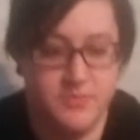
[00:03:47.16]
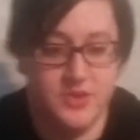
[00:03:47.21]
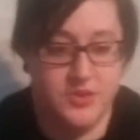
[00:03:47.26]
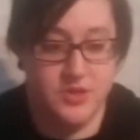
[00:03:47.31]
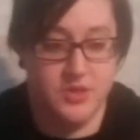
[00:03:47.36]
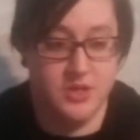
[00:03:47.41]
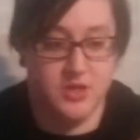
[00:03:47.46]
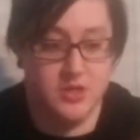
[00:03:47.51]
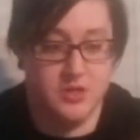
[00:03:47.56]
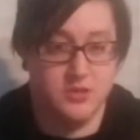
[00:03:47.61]
but
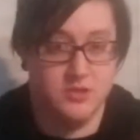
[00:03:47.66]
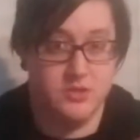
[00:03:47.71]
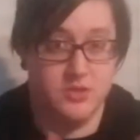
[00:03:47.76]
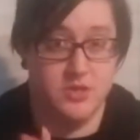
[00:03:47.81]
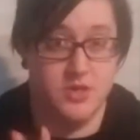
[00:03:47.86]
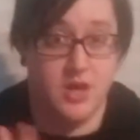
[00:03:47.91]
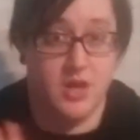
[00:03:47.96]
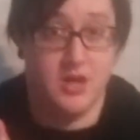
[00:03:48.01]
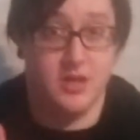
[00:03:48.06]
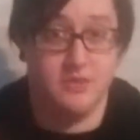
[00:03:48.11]
they're
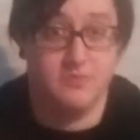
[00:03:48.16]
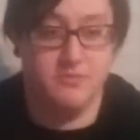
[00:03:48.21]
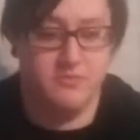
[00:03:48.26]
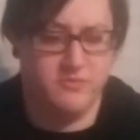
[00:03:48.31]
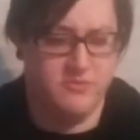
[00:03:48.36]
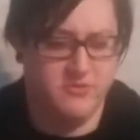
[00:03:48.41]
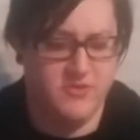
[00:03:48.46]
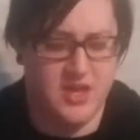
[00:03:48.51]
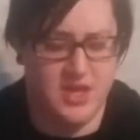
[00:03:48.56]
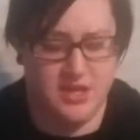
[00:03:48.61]
not
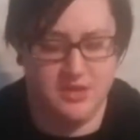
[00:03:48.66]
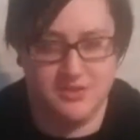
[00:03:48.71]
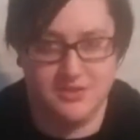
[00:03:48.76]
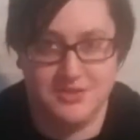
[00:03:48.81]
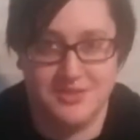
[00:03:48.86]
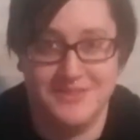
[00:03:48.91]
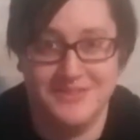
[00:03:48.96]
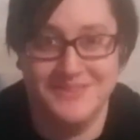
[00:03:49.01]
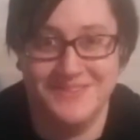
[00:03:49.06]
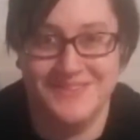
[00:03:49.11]

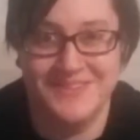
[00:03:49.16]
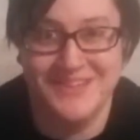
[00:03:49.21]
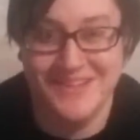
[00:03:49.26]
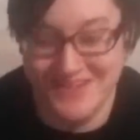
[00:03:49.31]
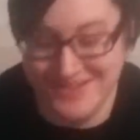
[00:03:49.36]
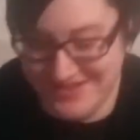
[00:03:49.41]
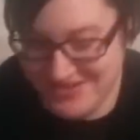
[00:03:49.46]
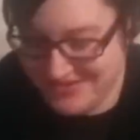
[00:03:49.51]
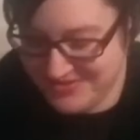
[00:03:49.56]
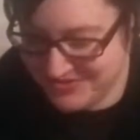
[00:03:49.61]
fakes.
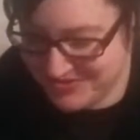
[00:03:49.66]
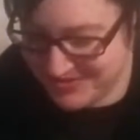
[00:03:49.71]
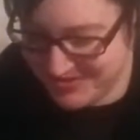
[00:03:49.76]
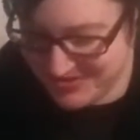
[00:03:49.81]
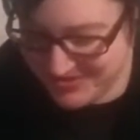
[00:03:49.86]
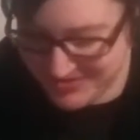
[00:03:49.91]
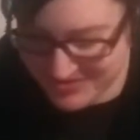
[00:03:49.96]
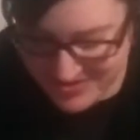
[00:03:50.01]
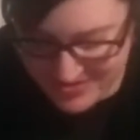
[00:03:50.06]
So there's